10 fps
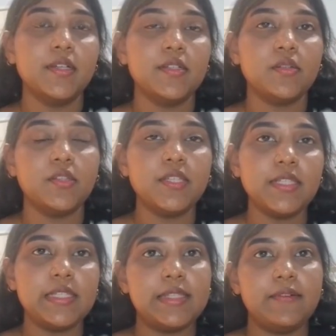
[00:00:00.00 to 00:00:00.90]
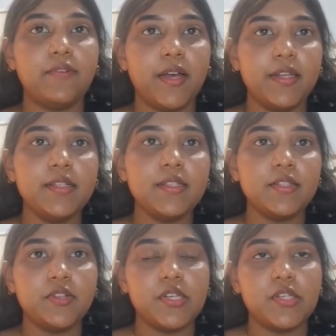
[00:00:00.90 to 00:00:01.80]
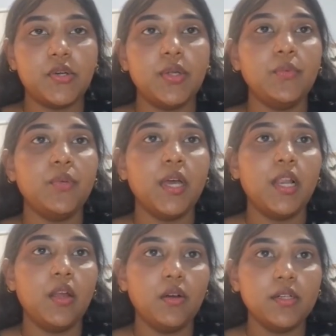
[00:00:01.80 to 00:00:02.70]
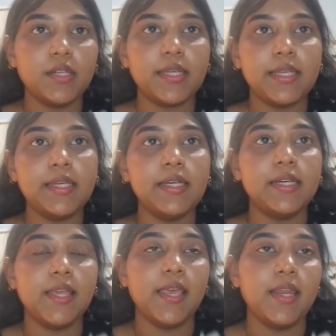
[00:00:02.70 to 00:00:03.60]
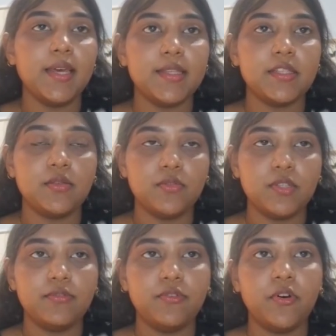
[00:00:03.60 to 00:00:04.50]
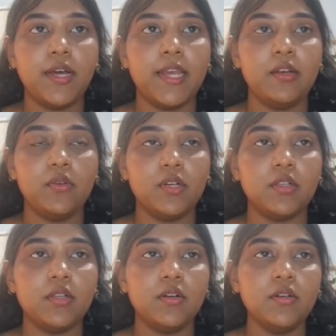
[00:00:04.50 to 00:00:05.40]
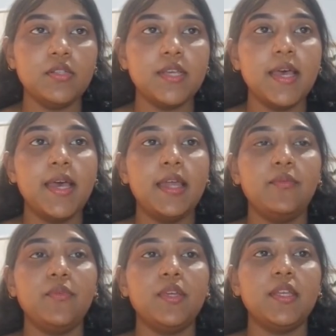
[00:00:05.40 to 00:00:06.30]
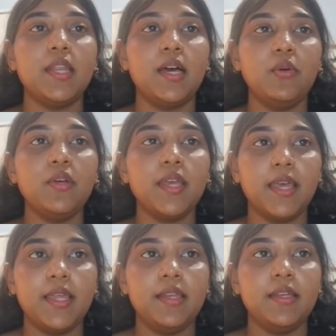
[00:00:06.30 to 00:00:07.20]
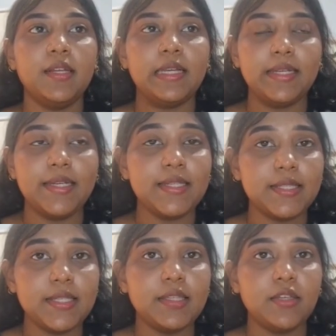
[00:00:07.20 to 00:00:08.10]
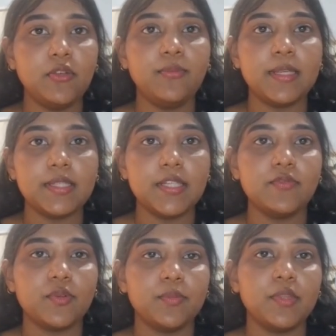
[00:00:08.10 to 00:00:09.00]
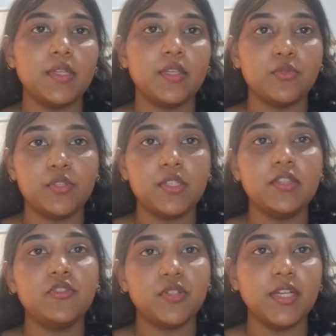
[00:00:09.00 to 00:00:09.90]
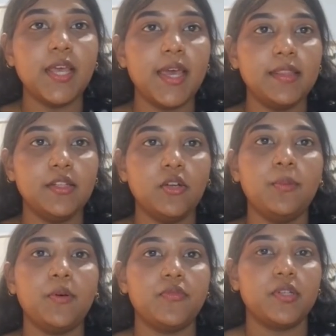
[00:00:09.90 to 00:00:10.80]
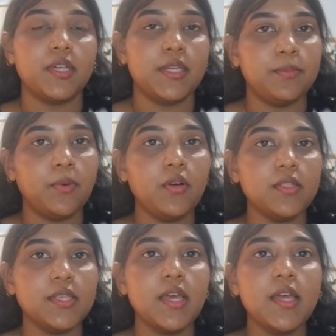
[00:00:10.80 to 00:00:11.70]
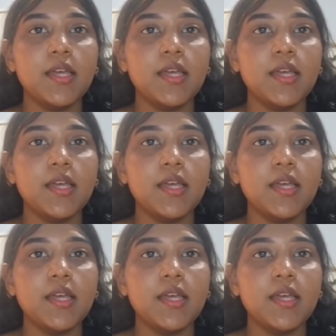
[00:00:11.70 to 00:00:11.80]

So this is the final screenshot. We are logged in again as user 4 at localhost, and we now can clearly see the new message from the user 3 at the top of the inbox.